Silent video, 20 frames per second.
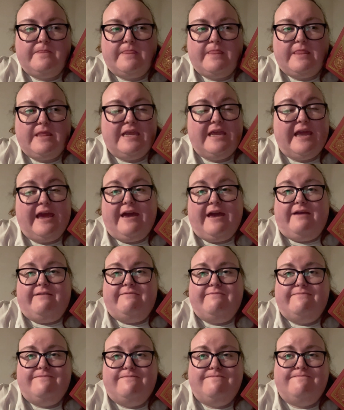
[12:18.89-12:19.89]
Yeah,
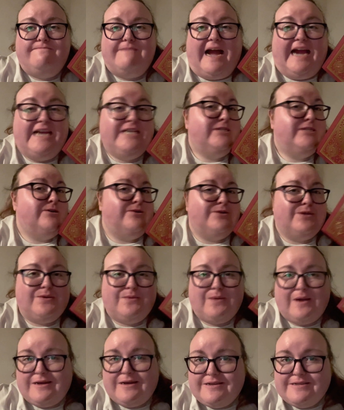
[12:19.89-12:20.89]
I don't know
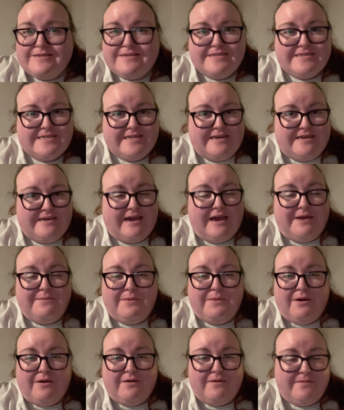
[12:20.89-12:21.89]
what else to say. I'm
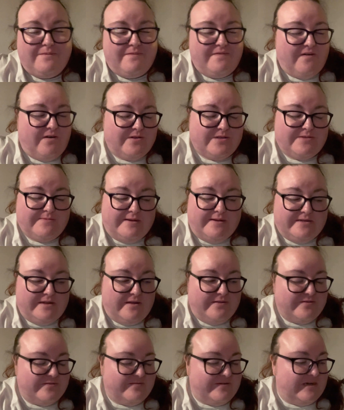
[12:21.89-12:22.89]
not forcing
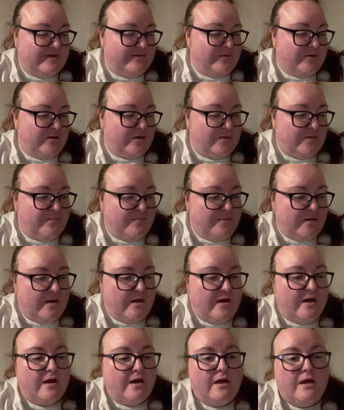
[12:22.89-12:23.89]
myself to read a book, but